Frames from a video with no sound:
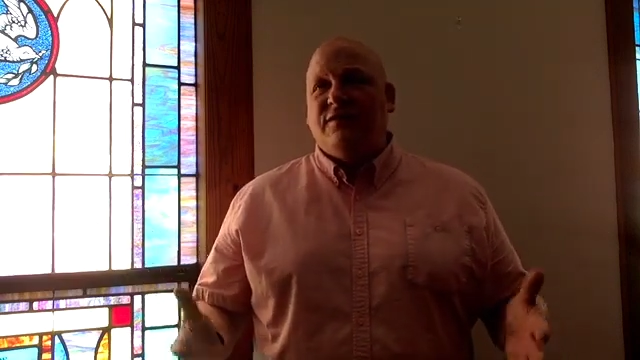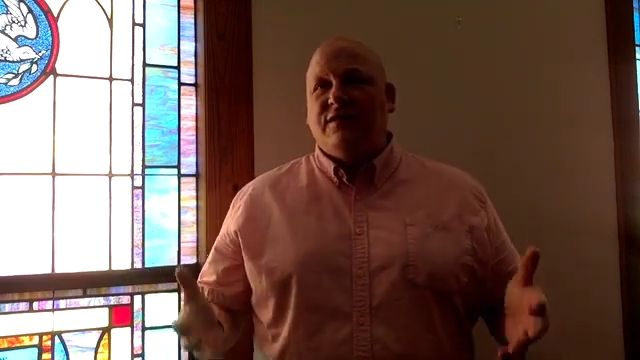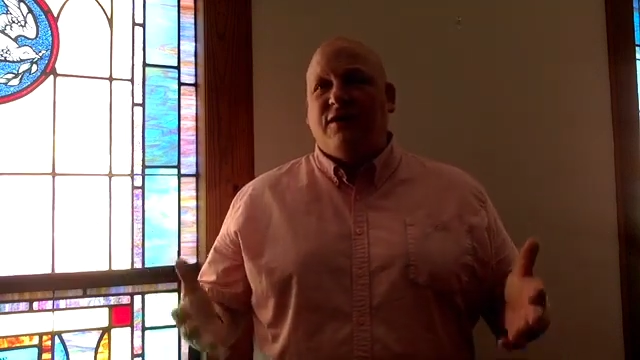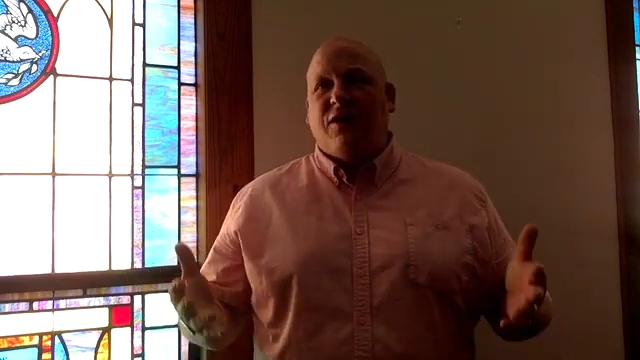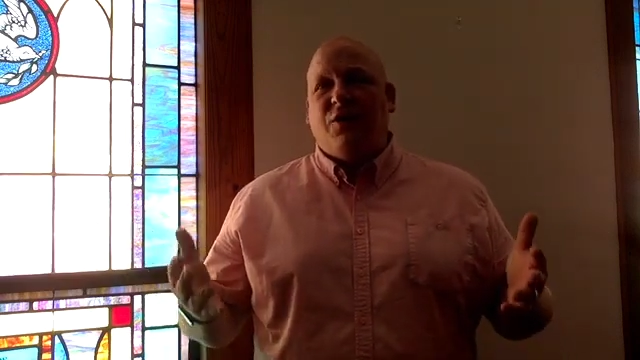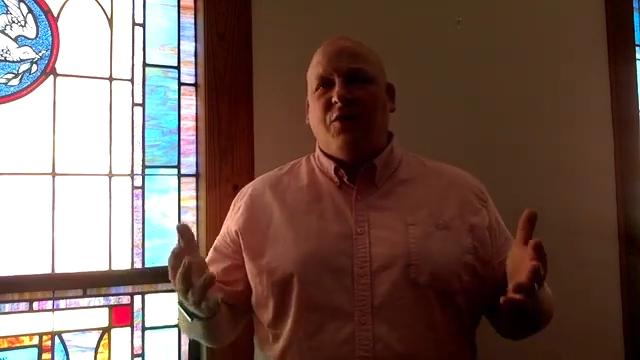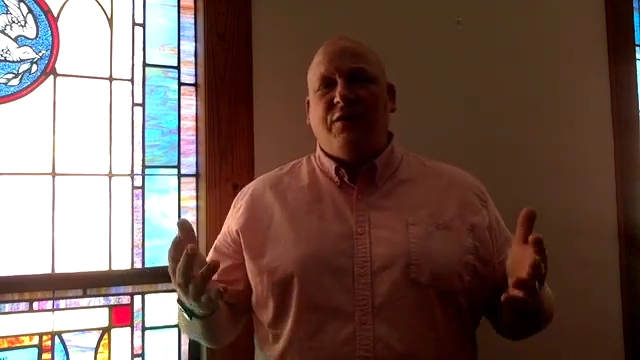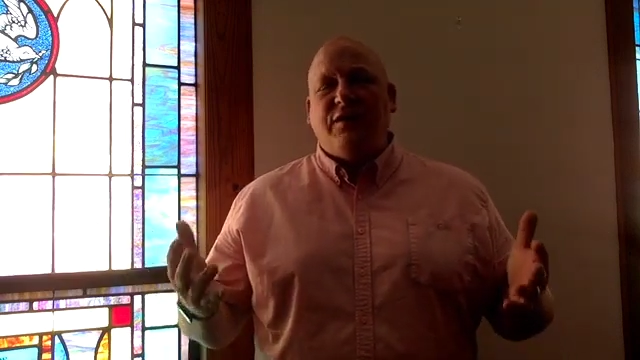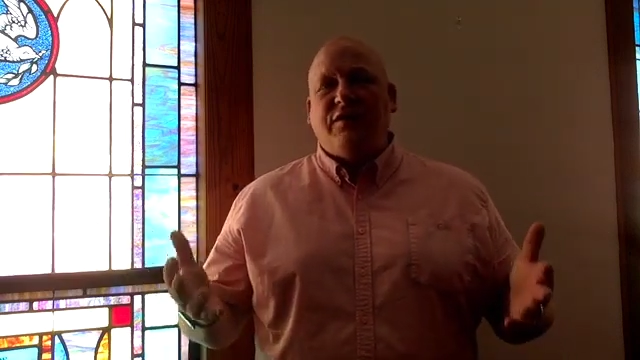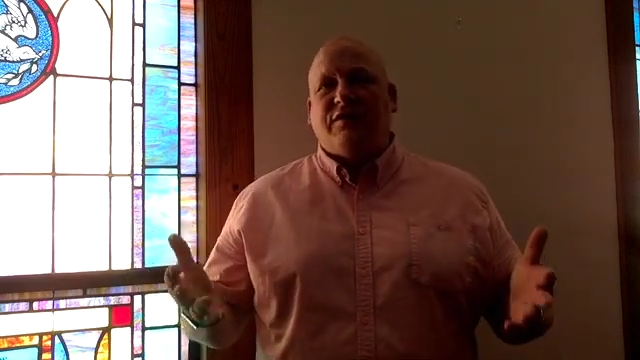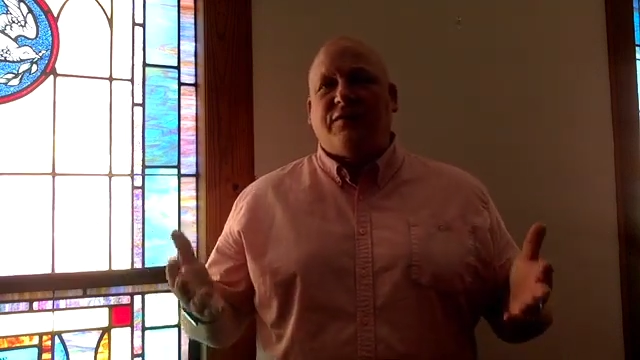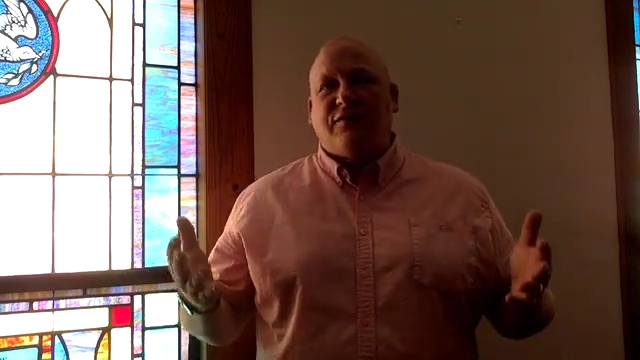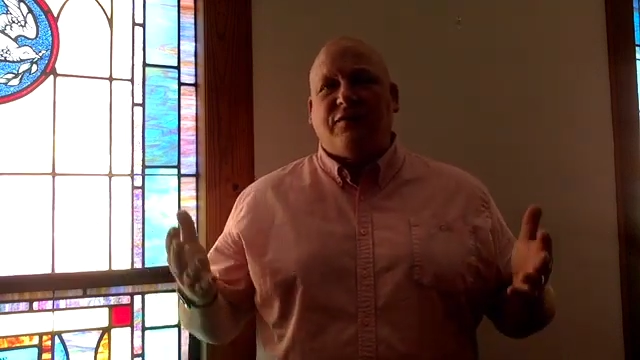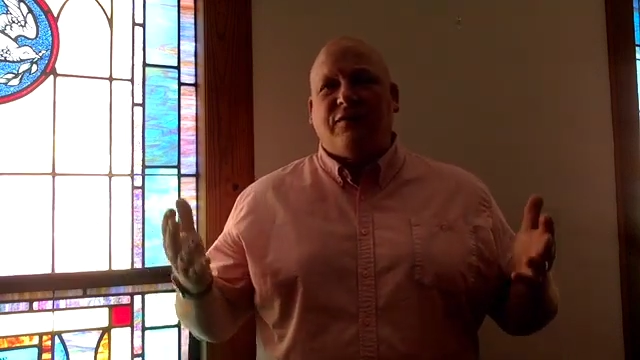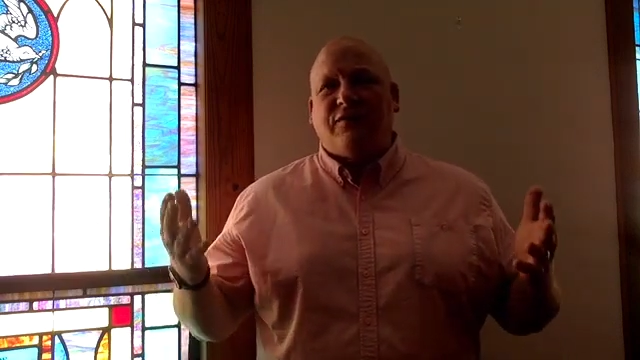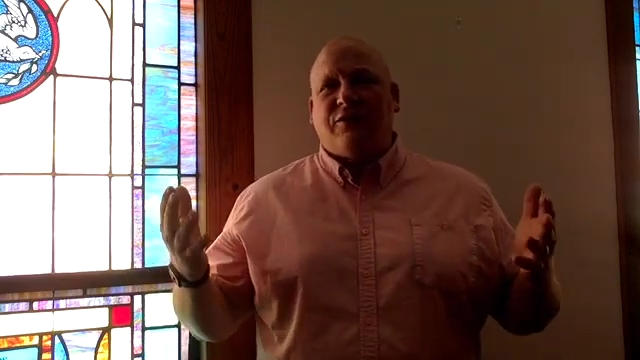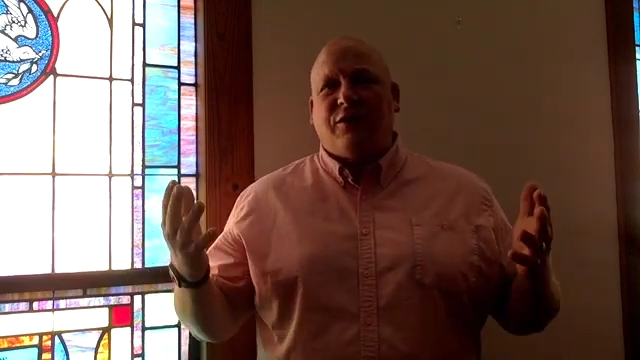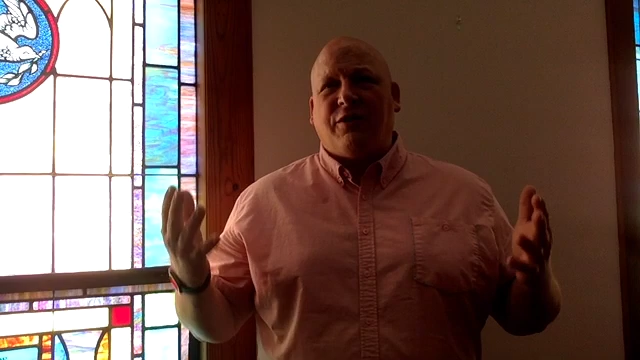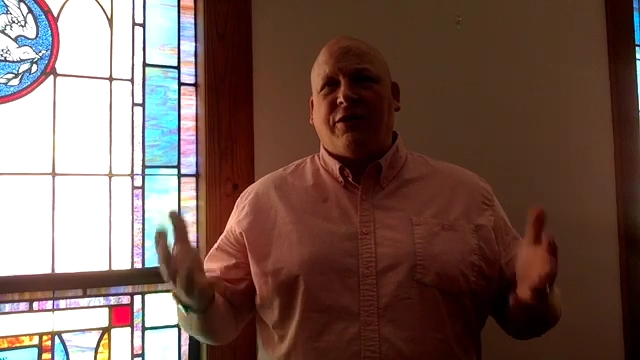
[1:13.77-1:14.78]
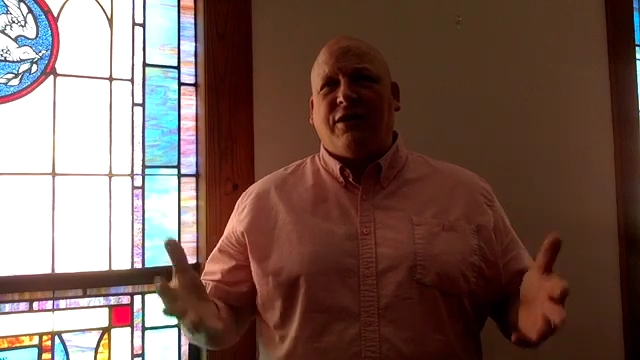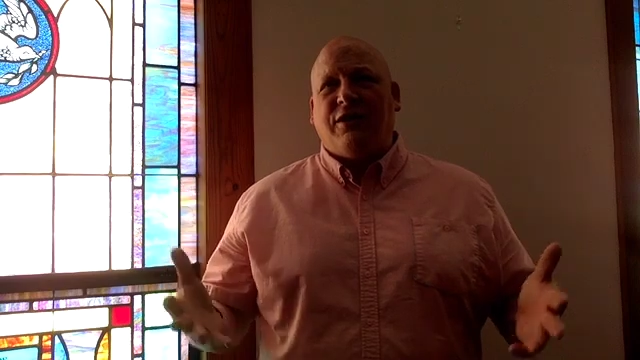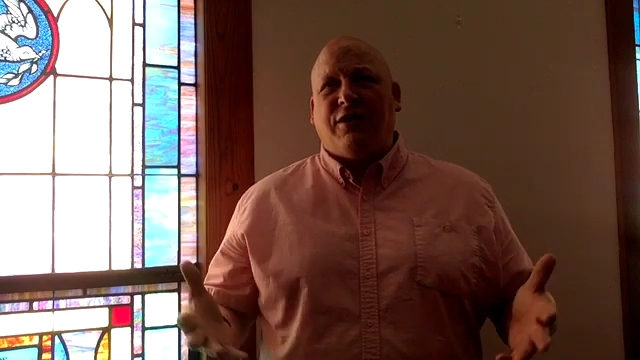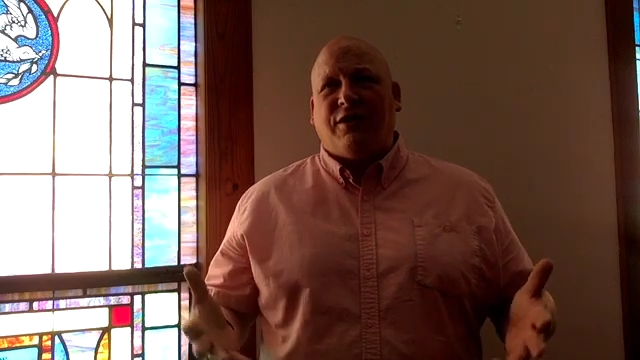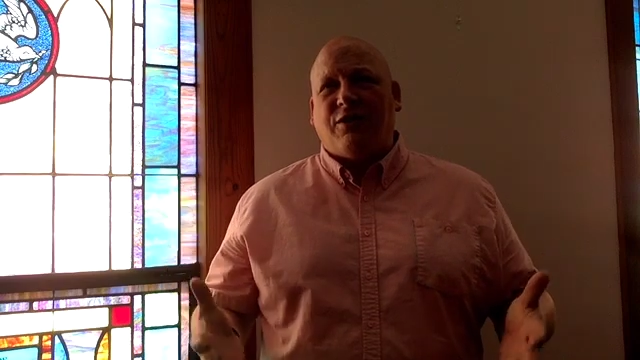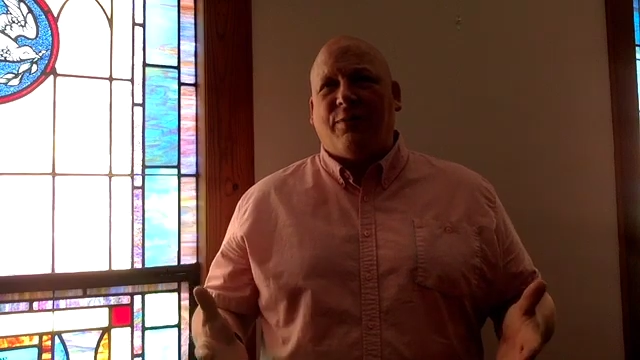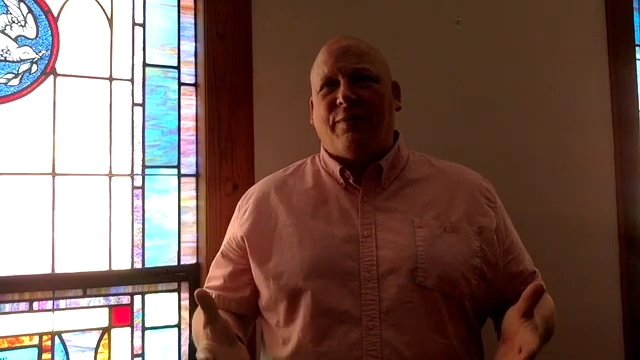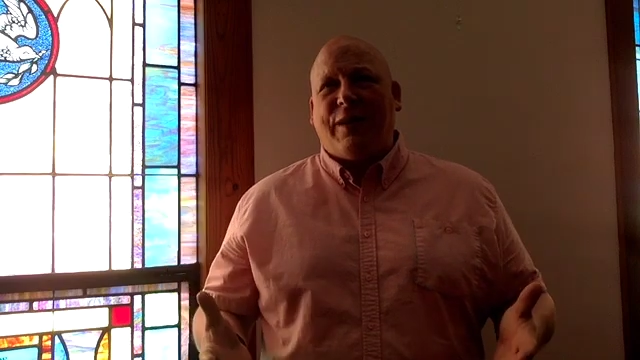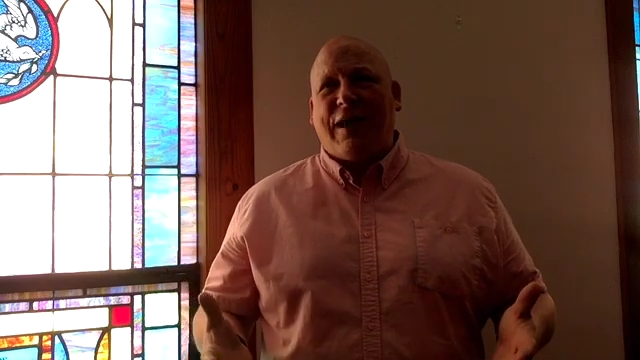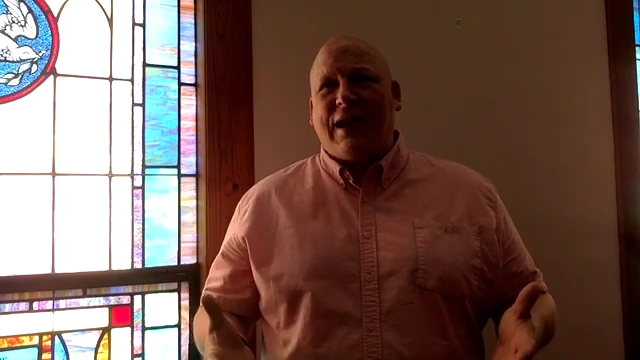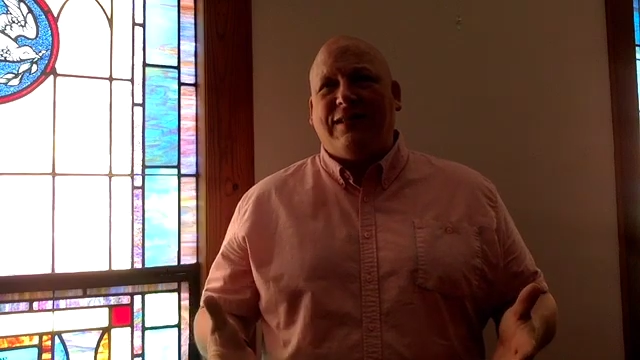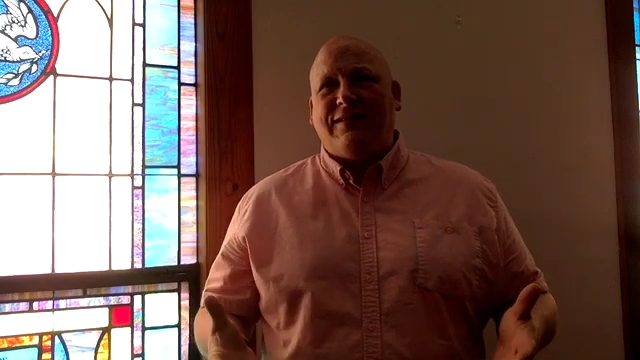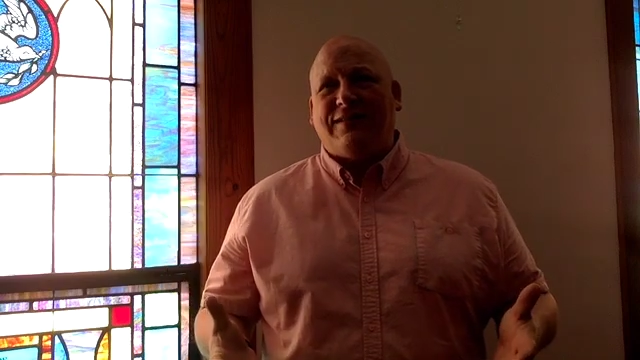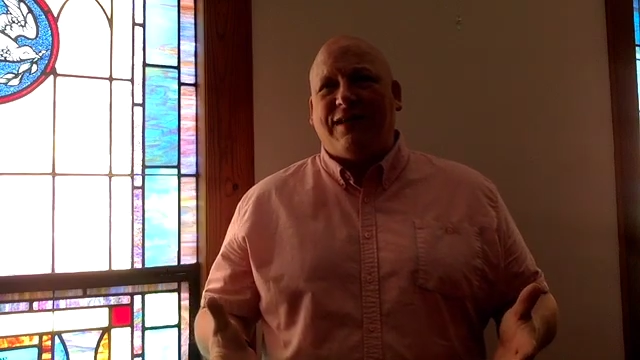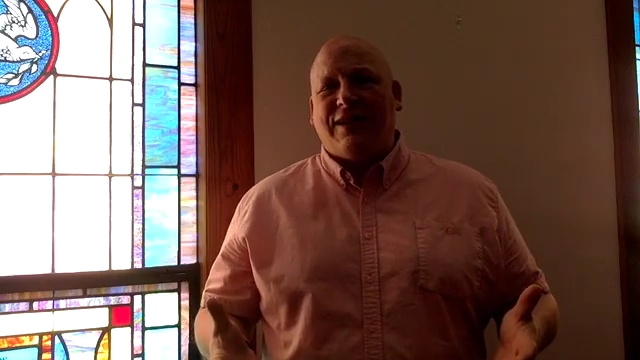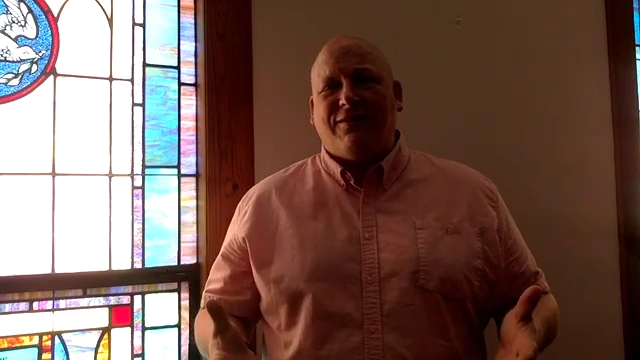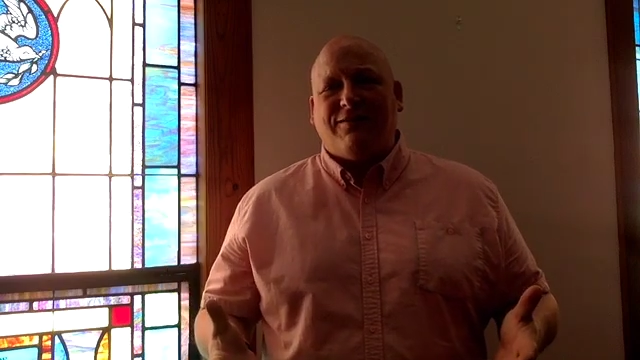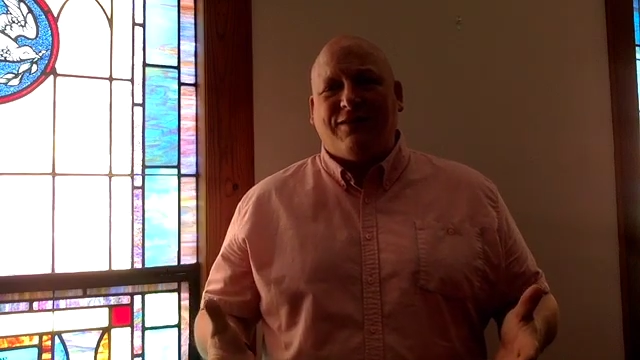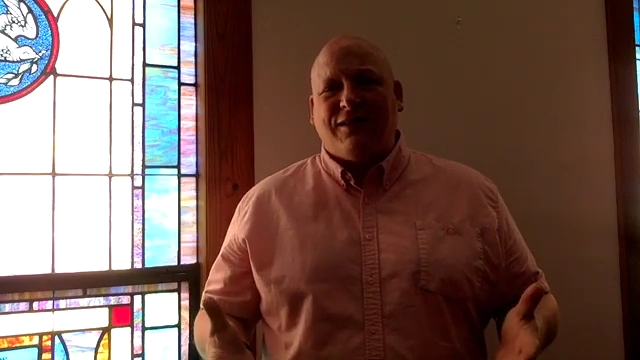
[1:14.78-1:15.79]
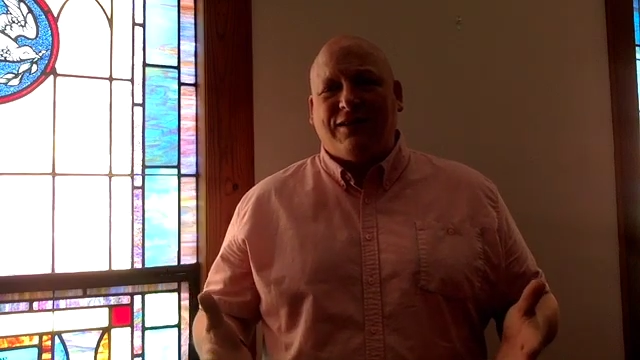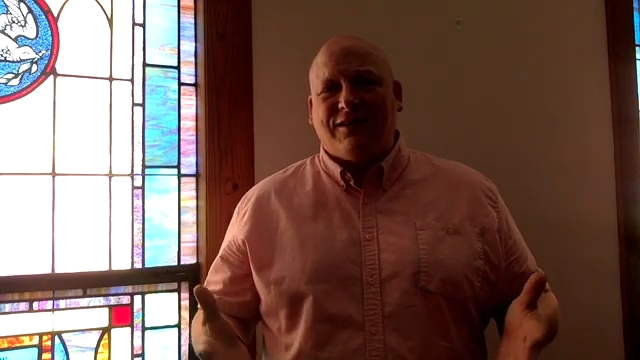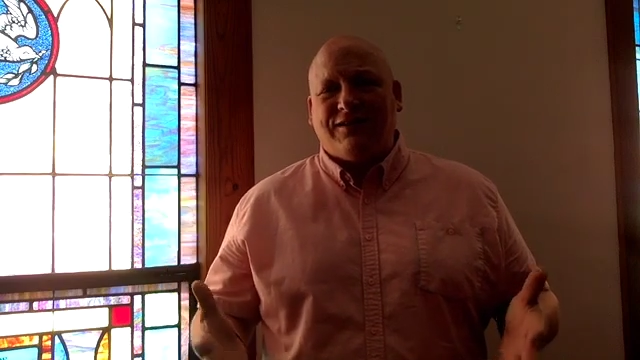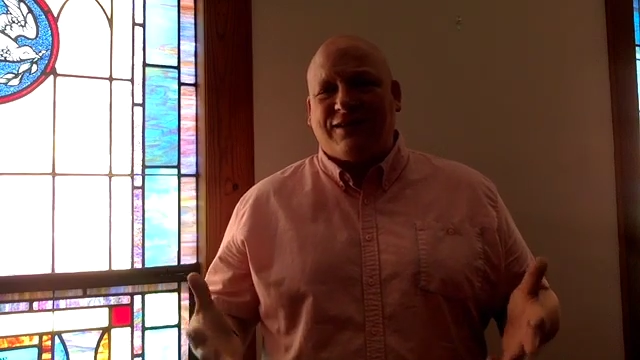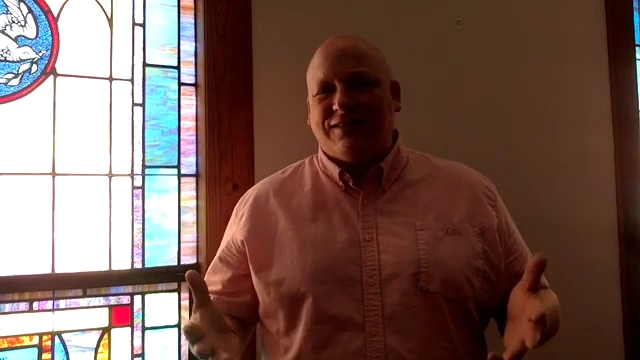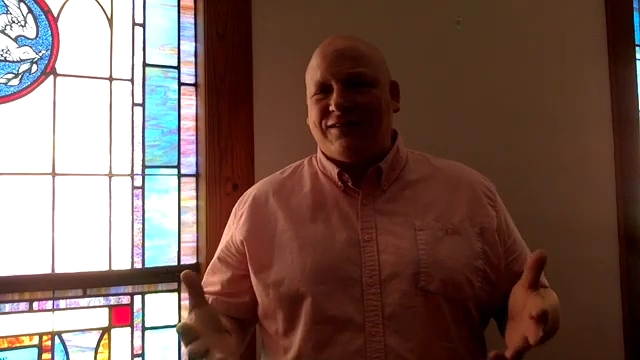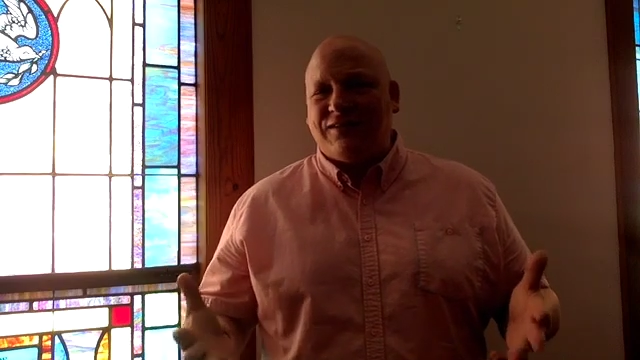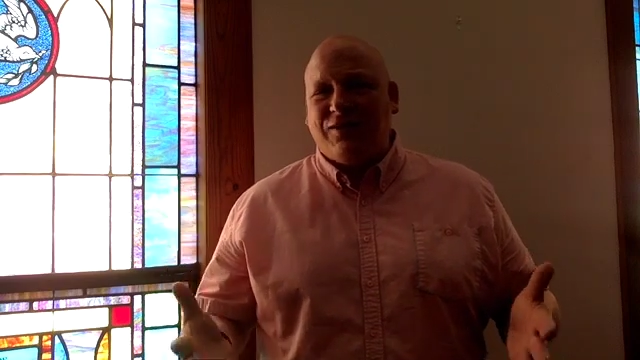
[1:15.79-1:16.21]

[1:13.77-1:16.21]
always looking on the bad side of things,